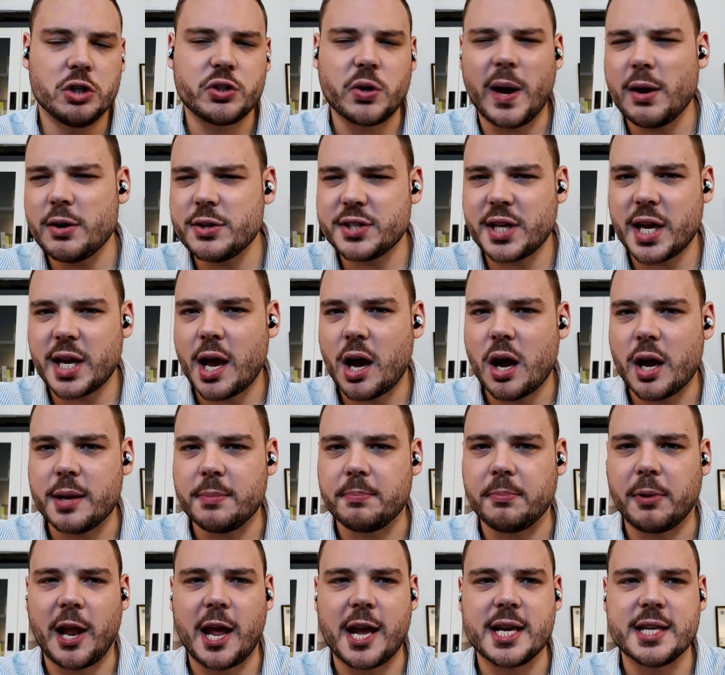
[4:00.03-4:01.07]
how does AI
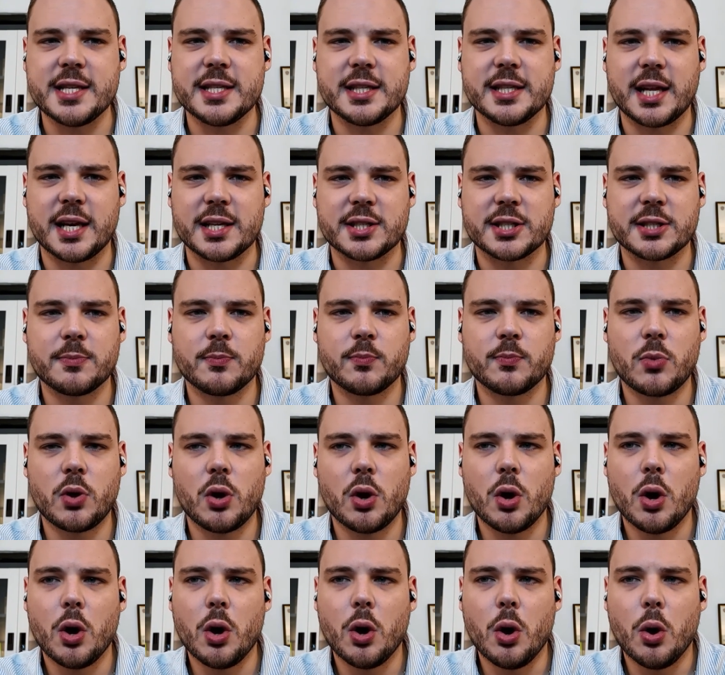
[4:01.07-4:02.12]
play into this?
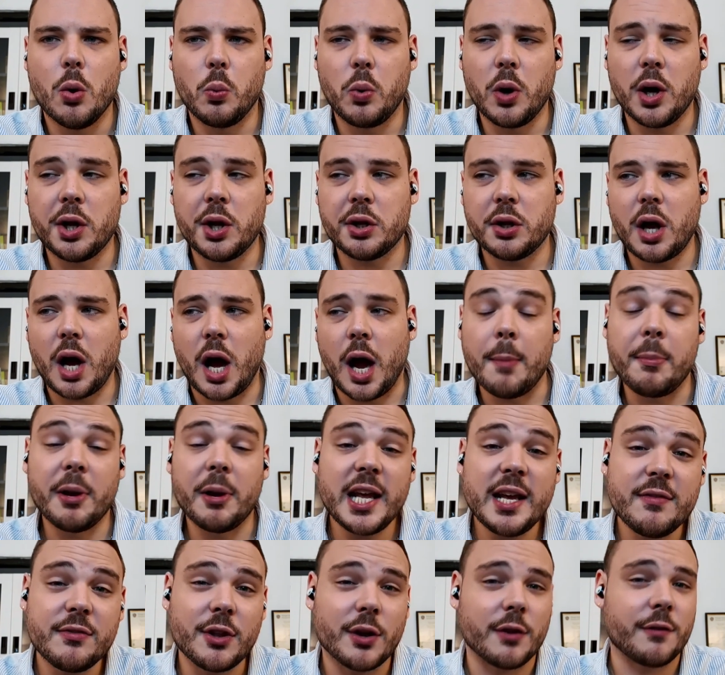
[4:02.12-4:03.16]
Well, I
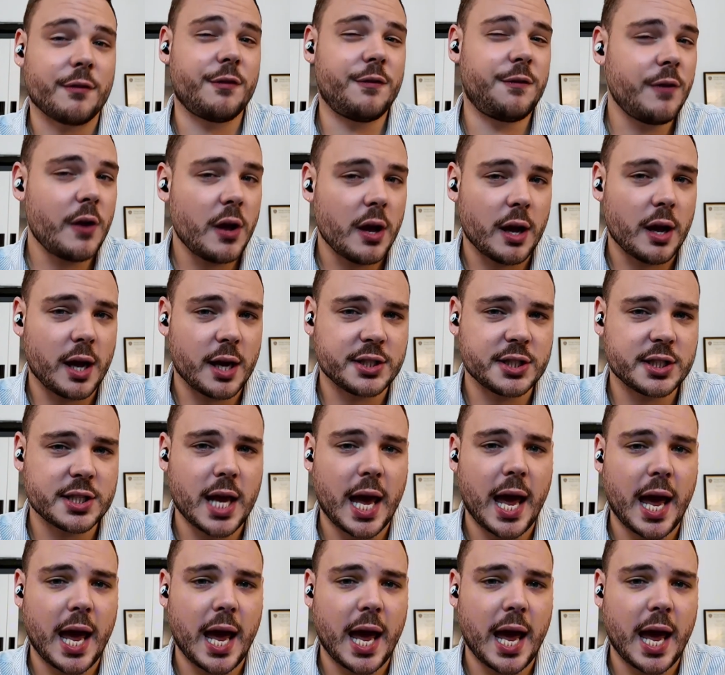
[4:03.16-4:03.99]
believe that first,